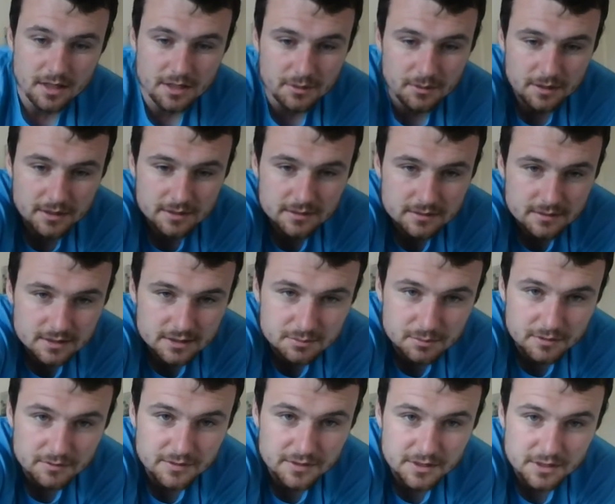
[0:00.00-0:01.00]
Anyway,
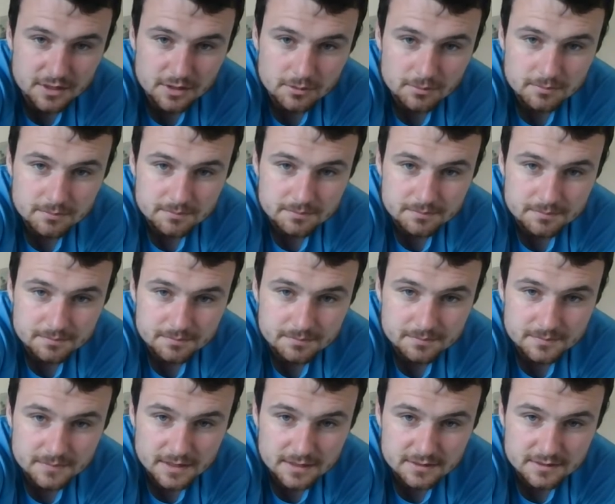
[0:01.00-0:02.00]
that's my video.
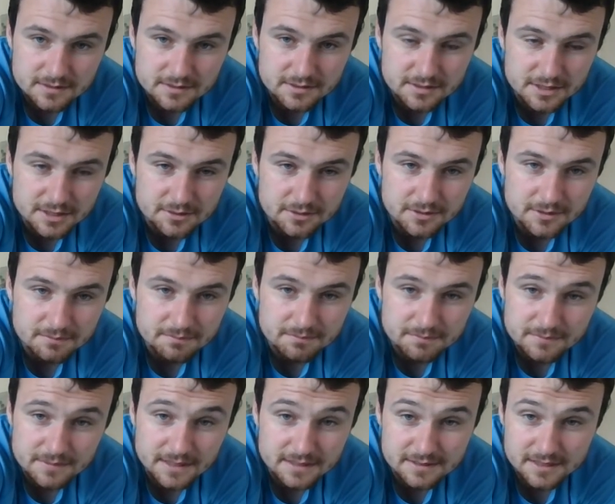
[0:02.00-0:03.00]
That's the secret.
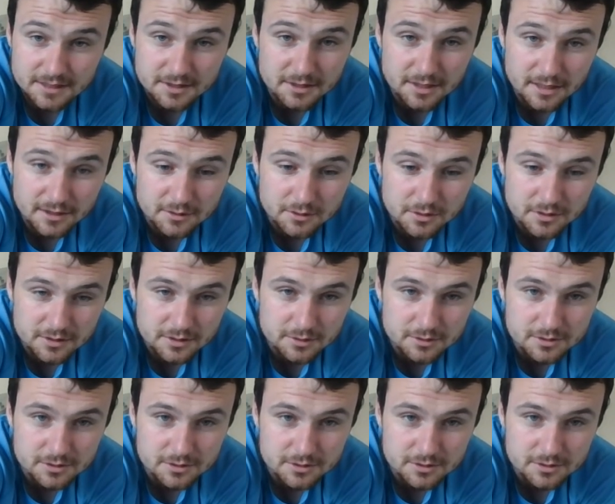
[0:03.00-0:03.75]
That's how you get good at